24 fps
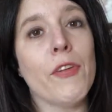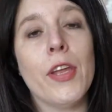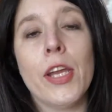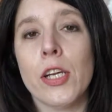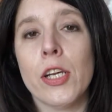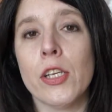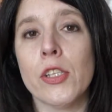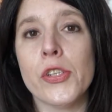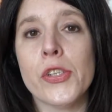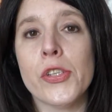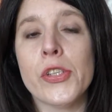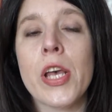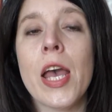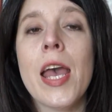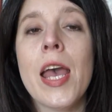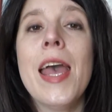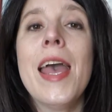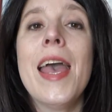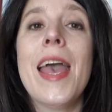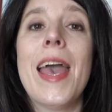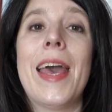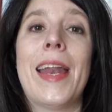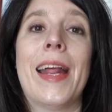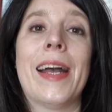years
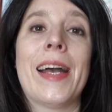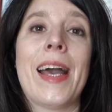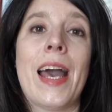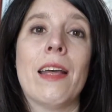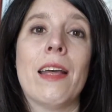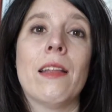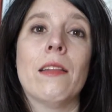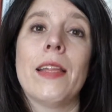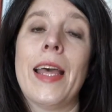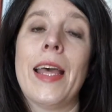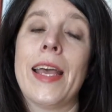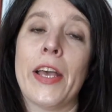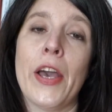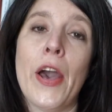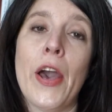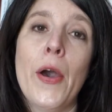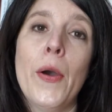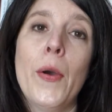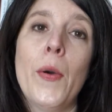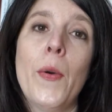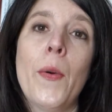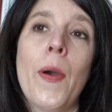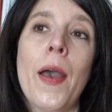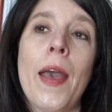and I got let
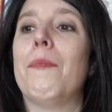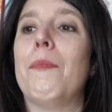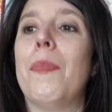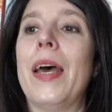go,